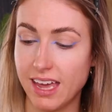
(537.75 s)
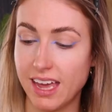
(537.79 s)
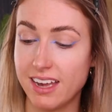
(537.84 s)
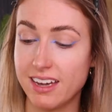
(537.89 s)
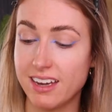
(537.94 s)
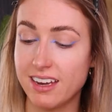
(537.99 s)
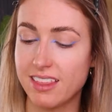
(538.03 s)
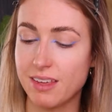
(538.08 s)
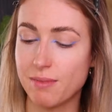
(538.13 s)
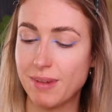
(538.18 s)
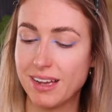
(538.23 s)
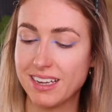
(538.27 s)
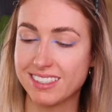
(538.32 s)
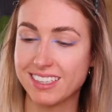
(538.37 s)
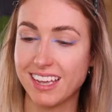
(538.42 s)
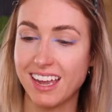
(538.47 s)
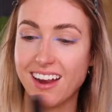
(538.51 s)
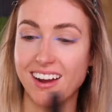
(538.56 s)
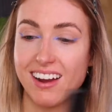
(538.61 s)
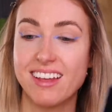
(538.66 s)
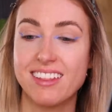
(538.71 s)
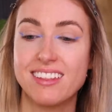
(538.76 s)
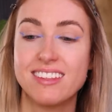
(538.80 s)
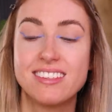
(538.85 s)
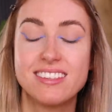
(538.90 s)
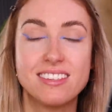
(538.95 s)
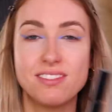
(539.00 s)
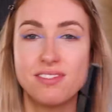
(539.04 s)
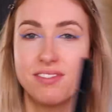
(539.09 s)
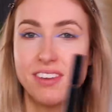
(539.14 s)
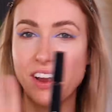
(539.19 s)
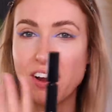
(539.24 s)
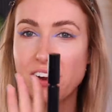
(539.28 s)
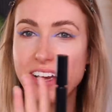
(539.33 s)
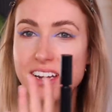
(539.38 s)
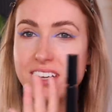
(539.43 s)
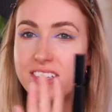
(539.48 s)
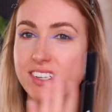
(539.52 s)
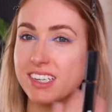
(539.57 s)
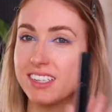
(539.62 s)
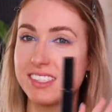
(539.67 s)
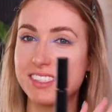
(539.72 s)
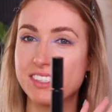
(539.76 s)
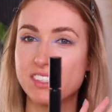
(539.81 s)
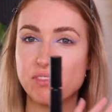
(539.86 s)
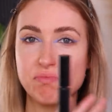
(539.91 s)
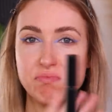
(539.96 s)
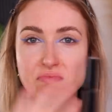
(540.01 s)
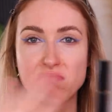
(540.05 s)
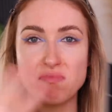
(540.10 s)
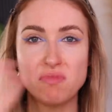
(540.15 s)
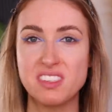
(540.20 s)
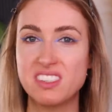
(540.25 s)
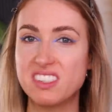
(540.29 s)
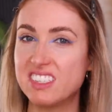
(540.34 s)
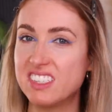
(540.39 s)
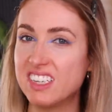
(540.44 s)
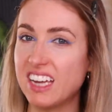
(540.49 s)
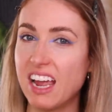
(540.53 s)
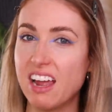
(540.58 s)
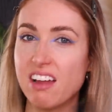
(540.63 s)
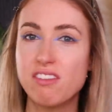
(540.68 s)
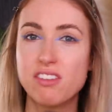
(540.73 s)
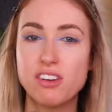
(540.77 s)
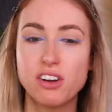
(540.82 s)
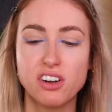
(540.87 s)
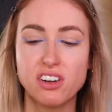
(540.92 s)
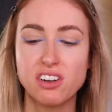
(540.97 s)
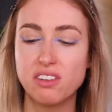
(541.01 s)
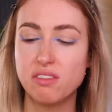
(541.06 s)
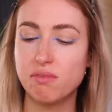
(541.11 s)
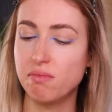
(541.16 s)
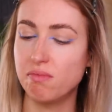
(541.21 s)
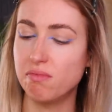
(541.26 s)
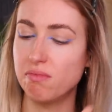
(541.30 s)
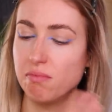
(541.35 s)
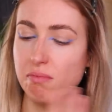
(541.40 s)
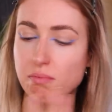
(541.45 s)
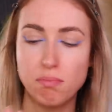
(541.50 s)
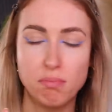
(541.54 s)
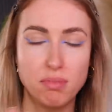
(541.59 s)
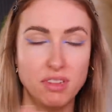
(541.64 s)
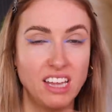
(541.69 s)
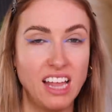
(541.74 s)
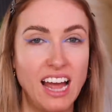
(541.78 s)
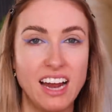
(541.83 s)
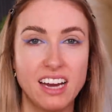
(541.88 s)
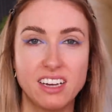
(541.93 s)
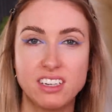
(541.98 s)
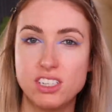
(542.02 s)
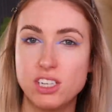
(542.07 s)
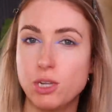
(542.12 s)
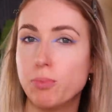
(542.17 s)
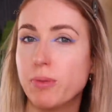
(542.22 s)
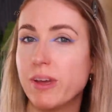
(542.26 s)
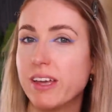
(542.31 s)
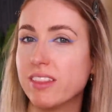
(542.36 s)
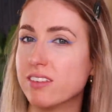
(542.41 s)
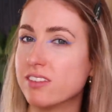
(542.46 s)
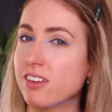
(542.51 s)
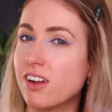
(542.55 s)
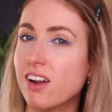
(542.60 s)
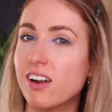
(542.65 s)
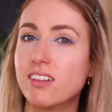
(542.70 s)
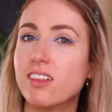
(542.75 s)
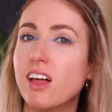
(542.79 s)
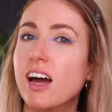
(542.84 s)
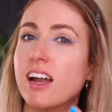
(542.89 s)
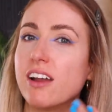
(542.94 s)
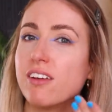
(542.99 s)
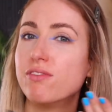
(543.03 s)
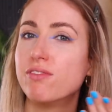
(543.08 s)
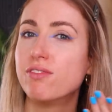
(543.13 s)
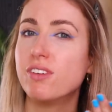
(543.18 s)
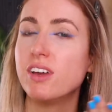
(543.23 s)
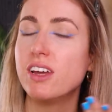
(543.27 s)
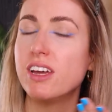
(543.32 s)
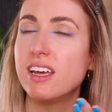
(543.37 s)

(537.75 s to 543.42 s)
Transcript: then the mascara. This is very just standard black tubing. There's not a lot of,